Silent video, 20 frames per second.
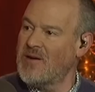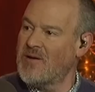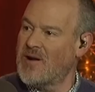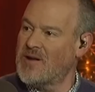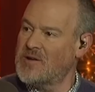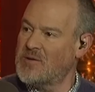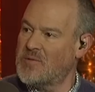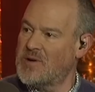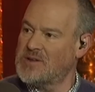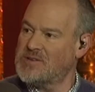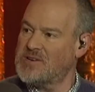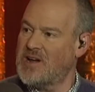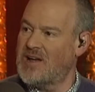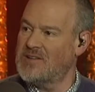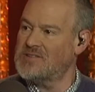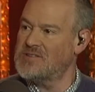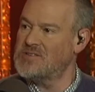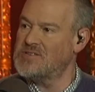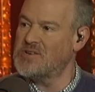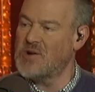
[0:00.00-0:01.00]
here on the Rich
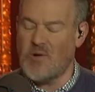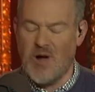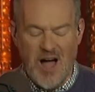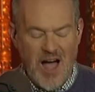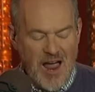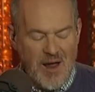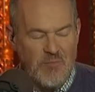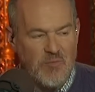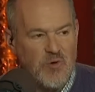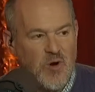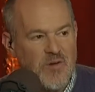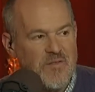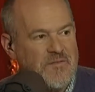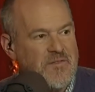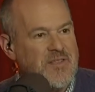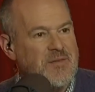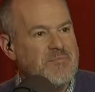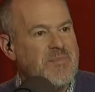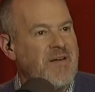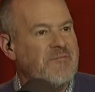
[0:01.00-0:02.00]
Eisen Show. I am rooting
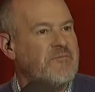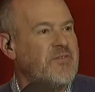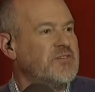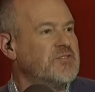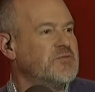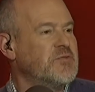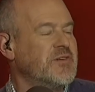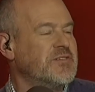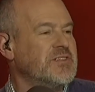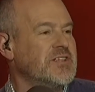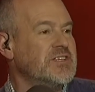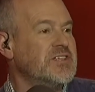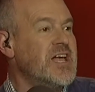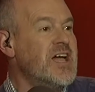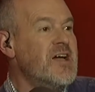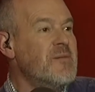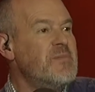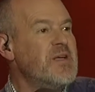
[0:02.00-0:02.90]
for the Memphis Grizzlies